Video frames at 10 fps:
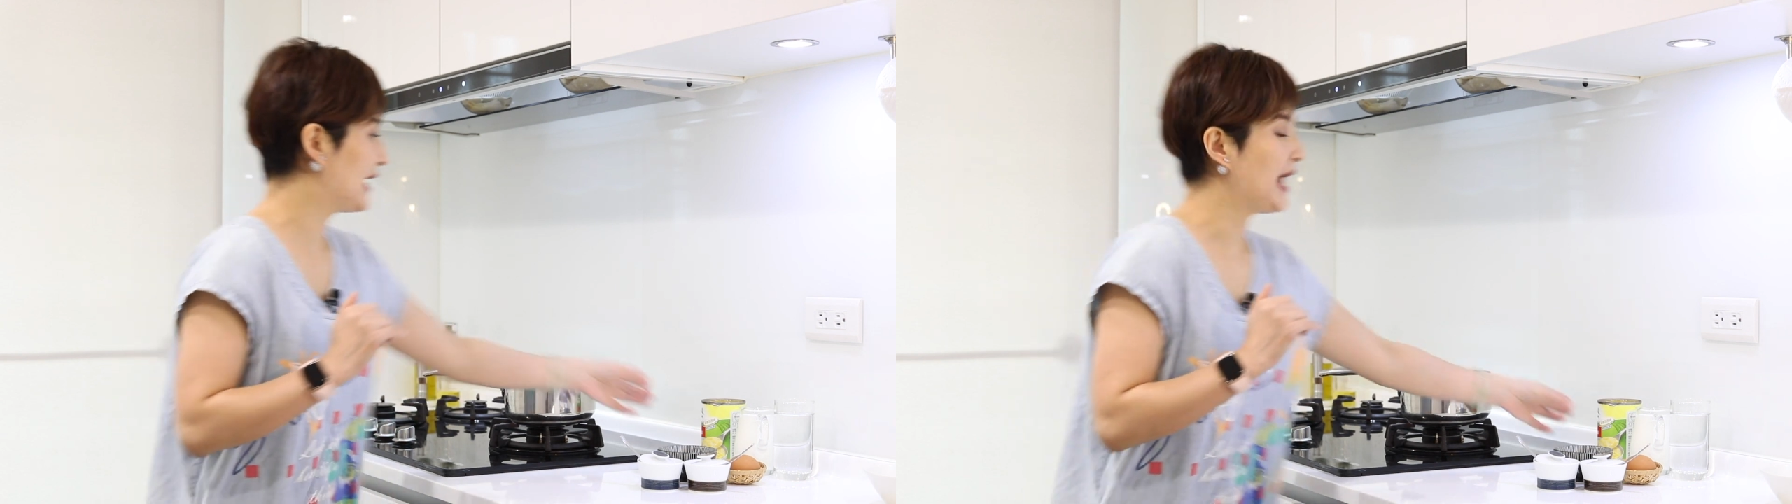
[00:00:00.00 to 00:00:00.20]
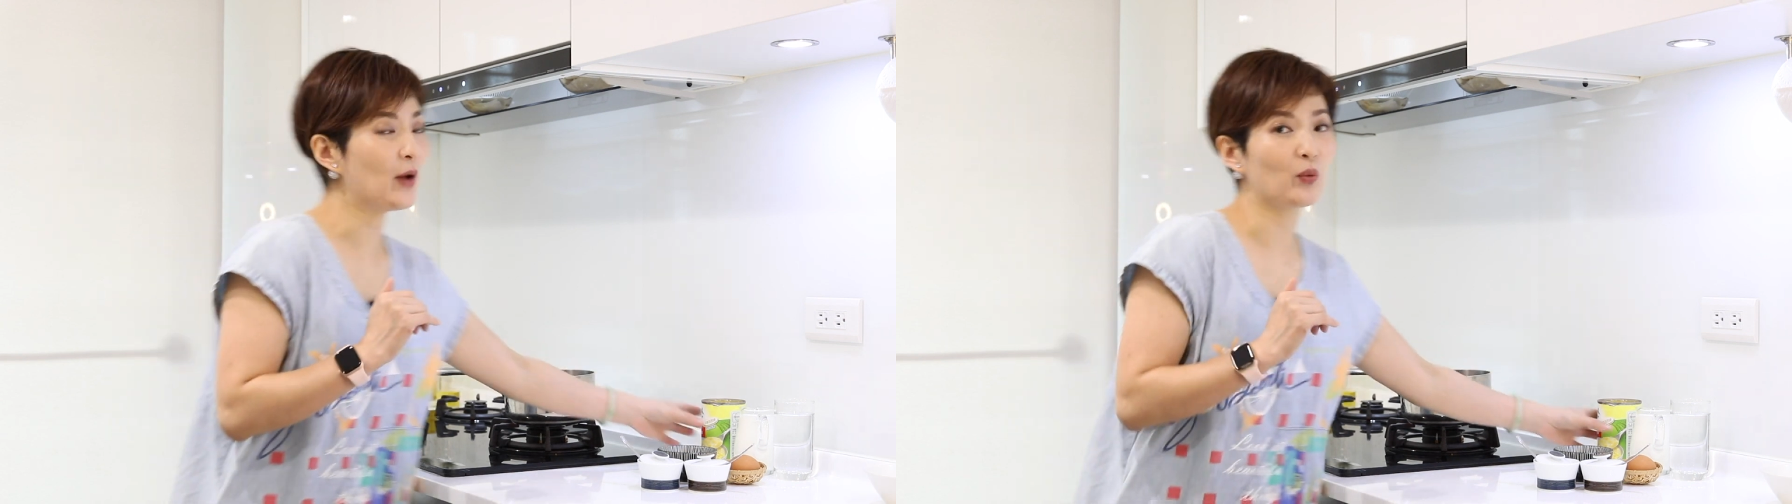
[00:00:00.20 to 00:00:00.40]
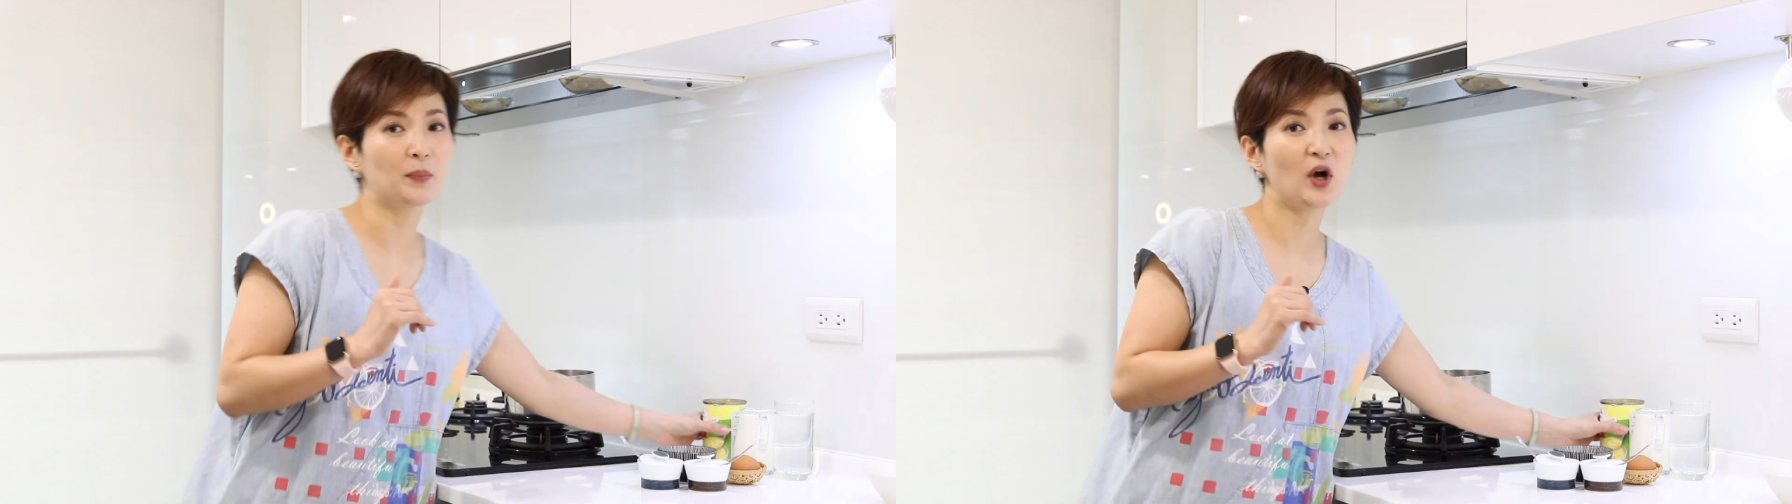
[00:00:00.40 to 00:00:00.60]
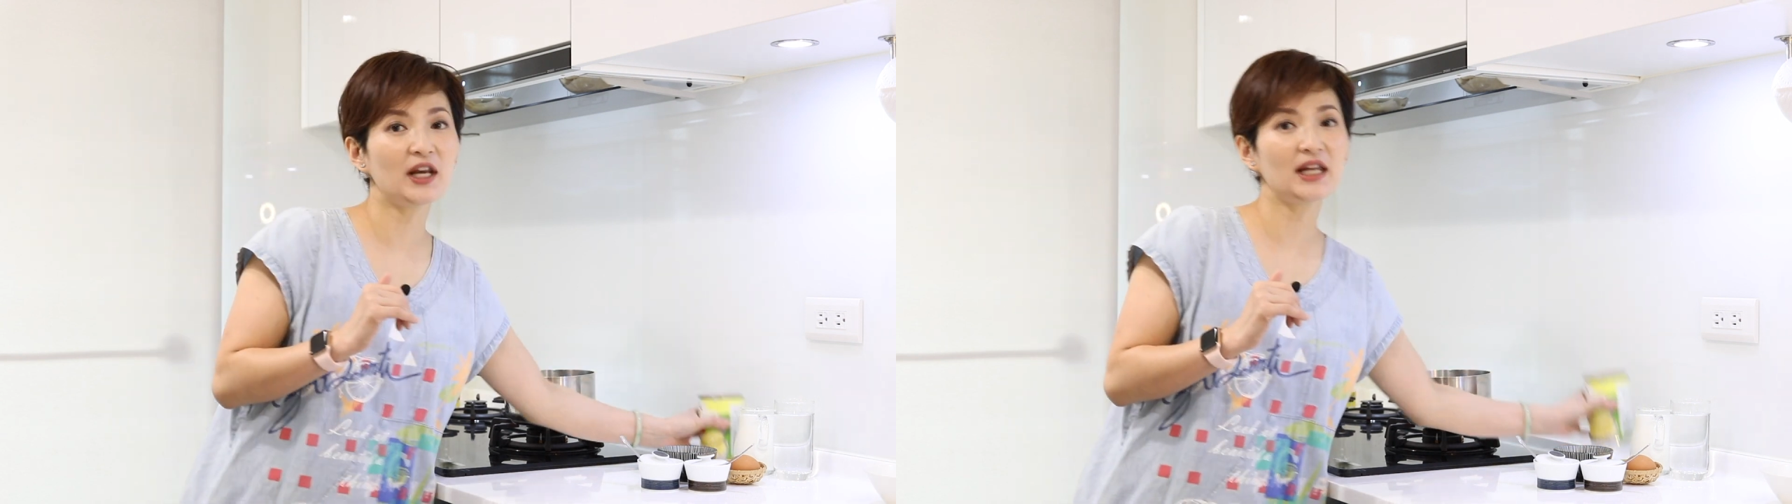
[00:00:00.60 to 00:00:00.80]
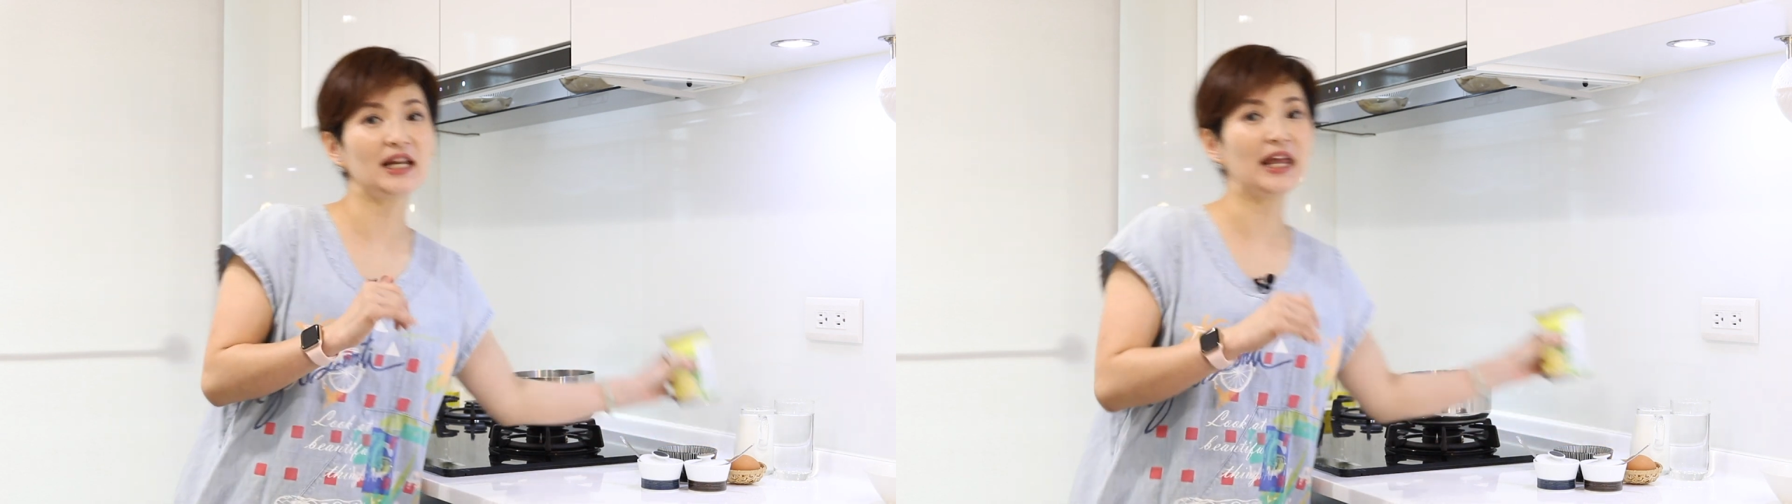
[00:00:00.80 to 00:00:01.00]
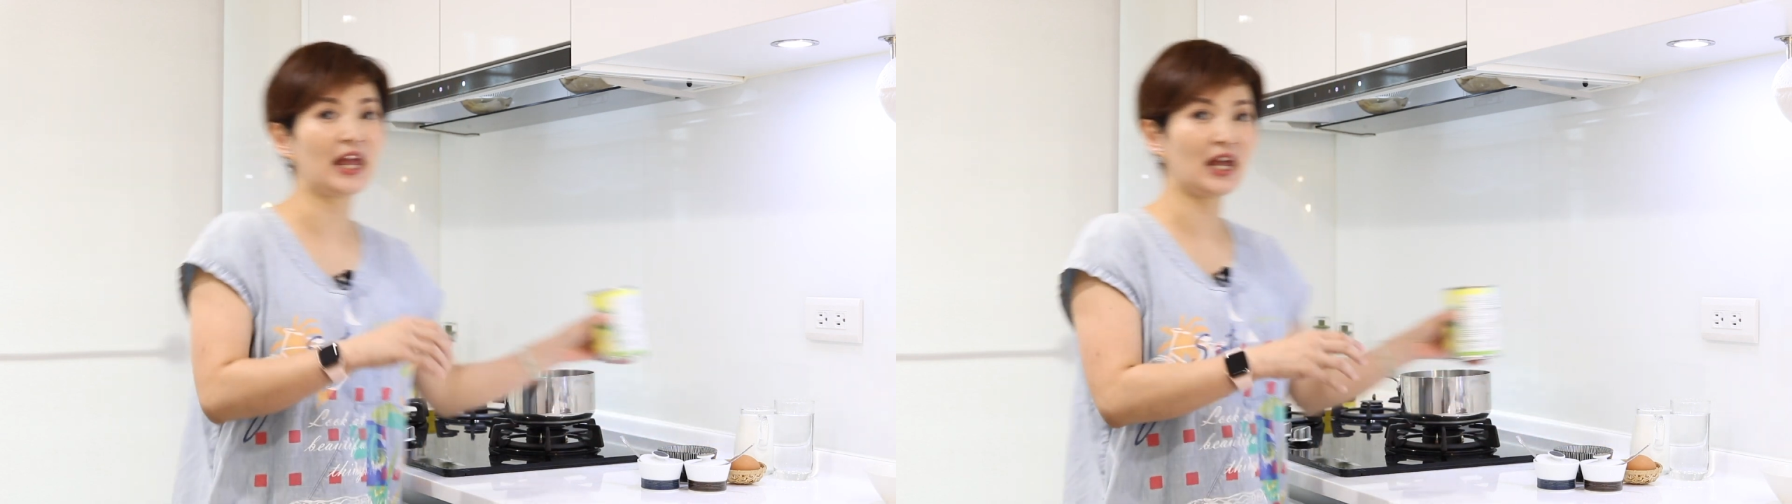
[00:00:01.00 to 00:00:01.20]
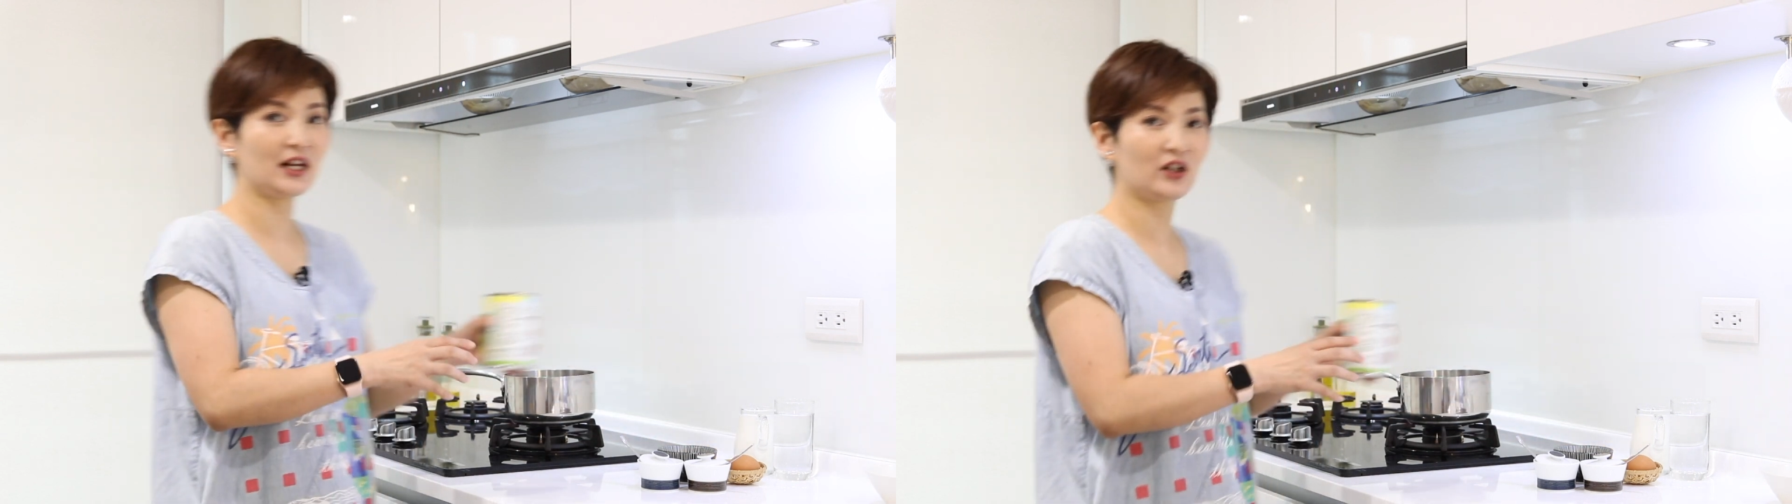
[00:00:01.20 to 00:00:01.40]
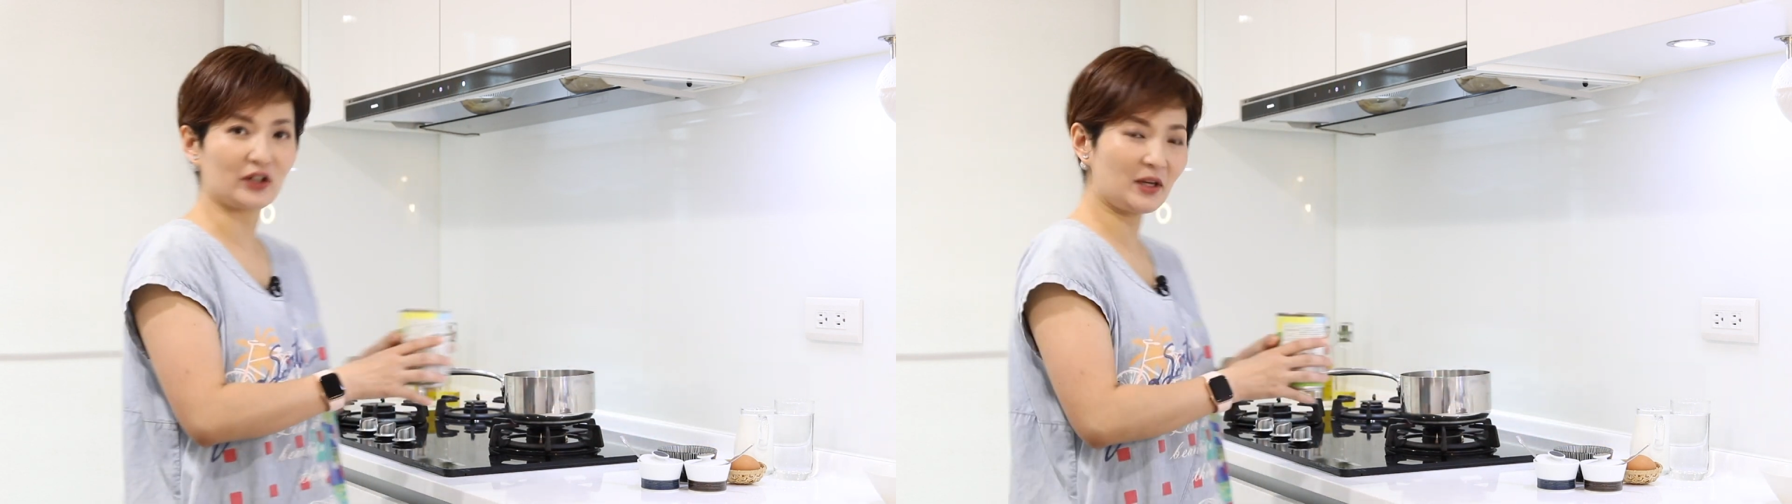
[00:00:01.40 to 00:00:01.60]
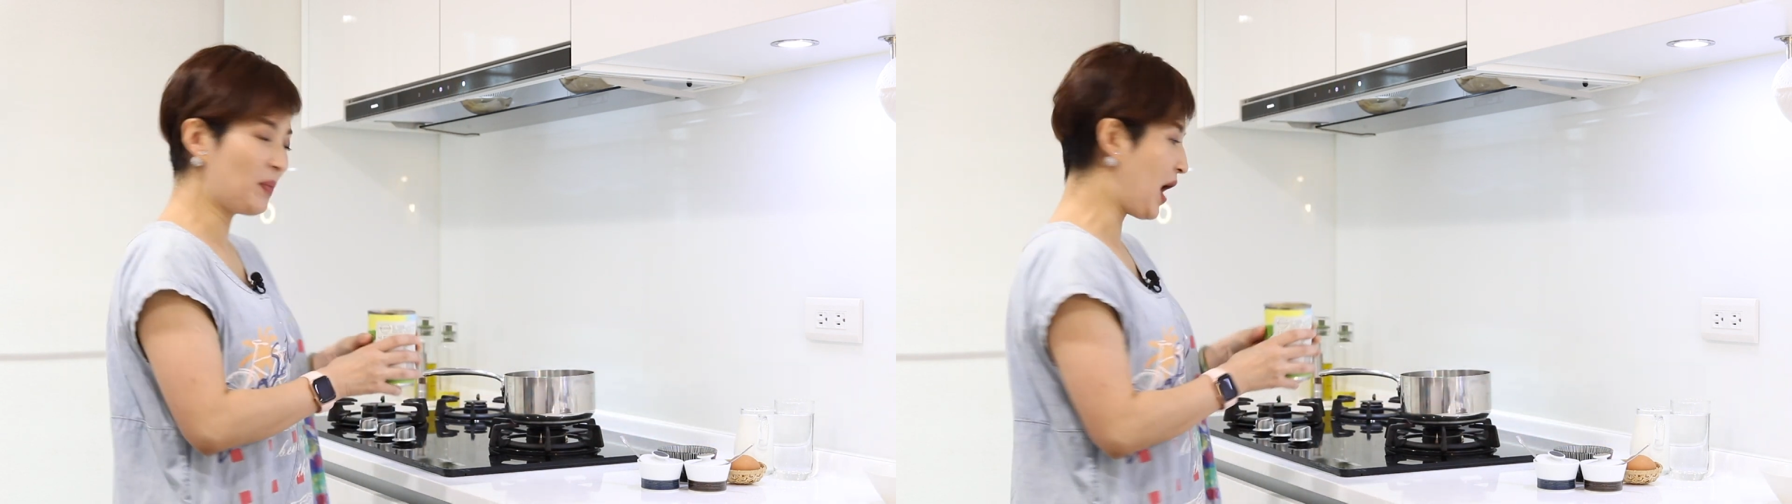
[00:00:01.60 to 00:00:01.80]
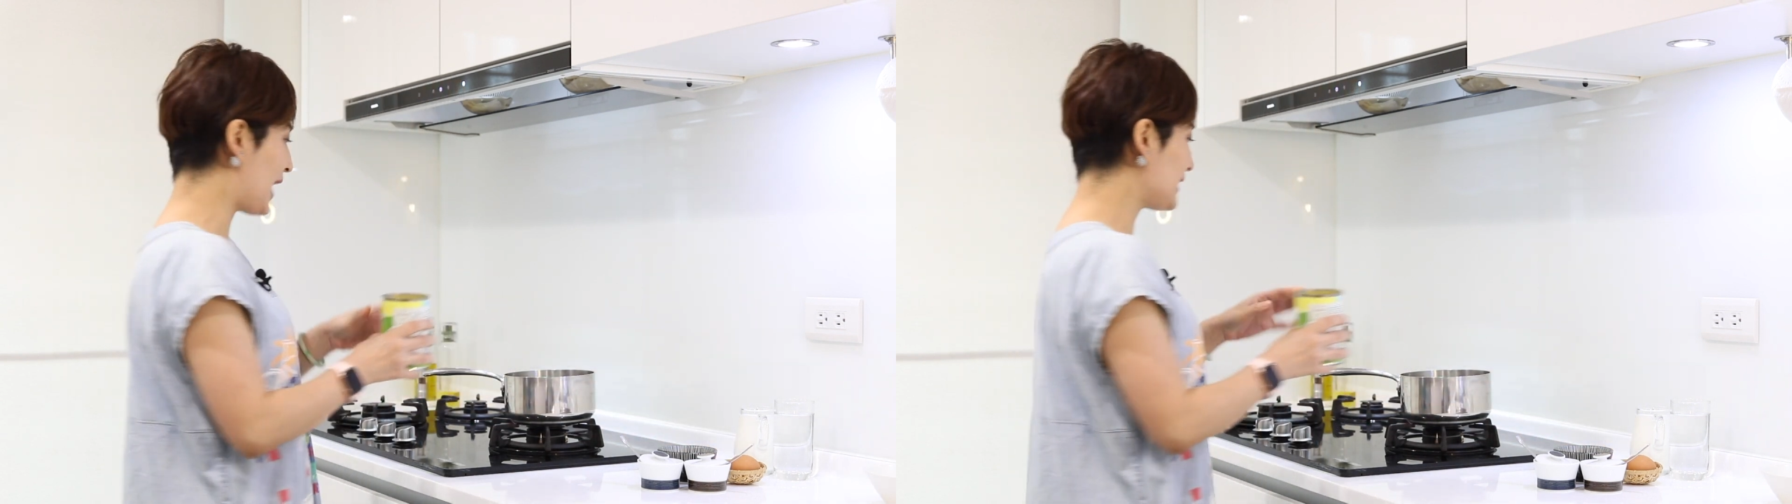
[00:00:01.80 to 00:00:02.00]
And we put it in a cooking
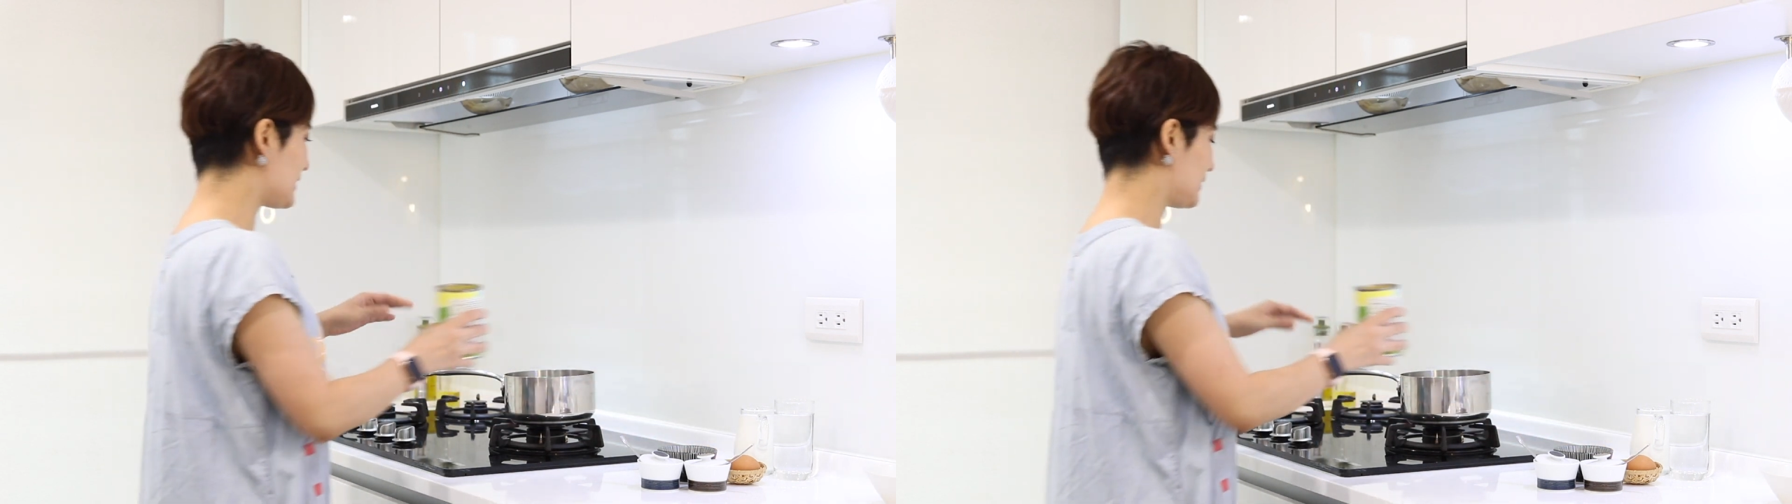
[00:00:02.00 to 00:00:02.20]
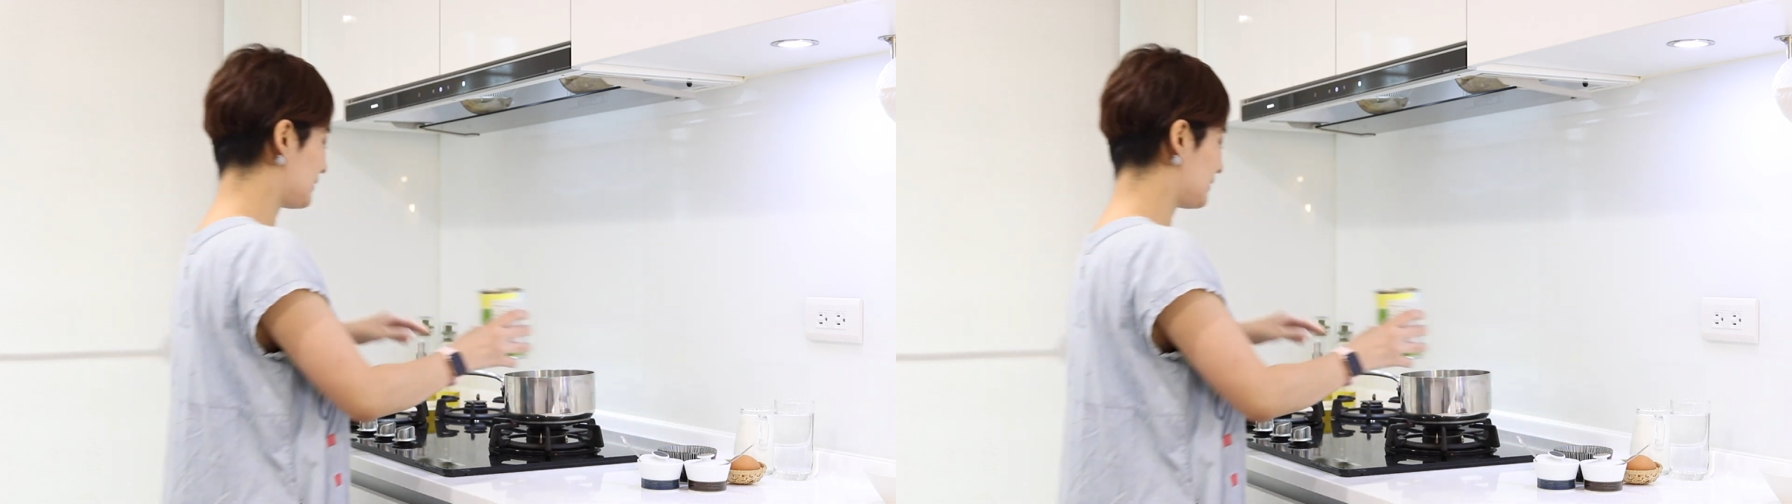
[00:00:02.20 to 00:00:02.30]
pot.